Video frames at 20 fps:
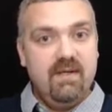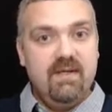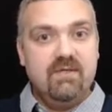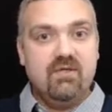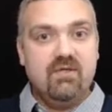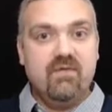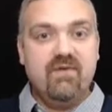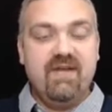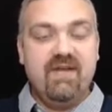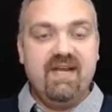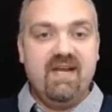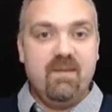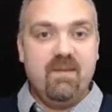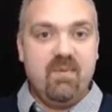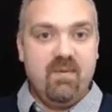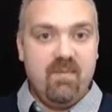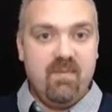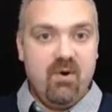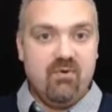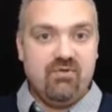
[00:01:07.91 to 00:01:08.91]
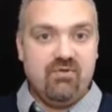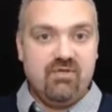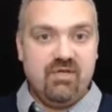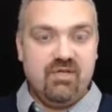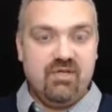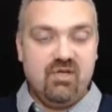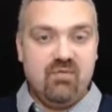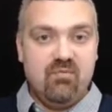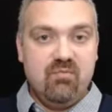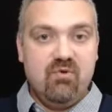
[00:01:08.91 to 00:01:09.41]
So if you're getting a
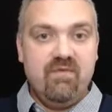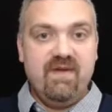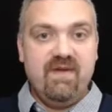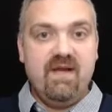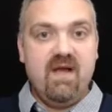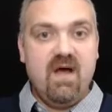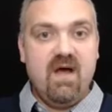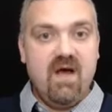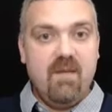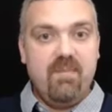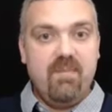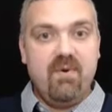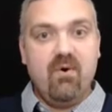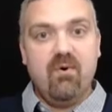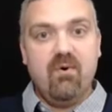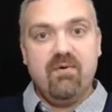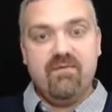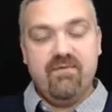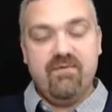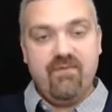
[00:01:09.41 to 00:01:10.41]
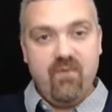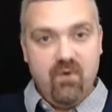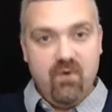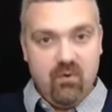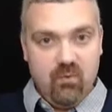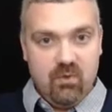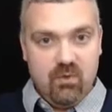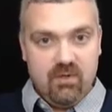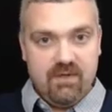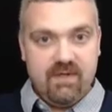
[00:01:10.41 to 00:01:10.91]
promotion, you're moving up or
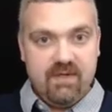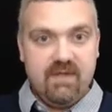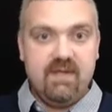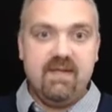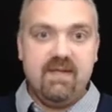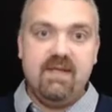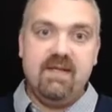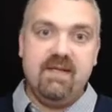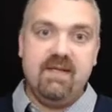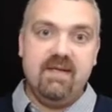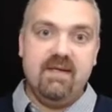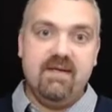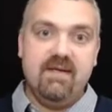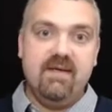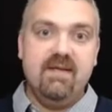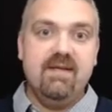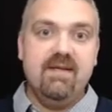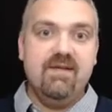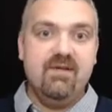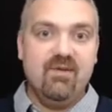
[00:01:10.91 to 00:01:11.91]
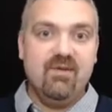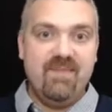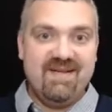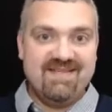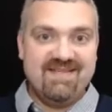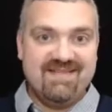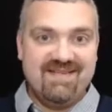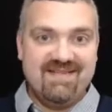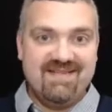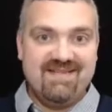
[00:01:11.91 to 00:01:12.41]
forward in your
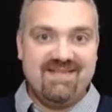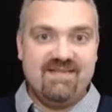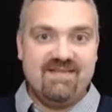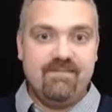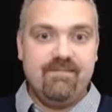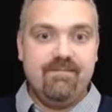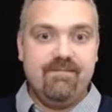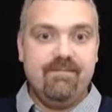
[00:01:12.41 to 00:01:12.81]
business.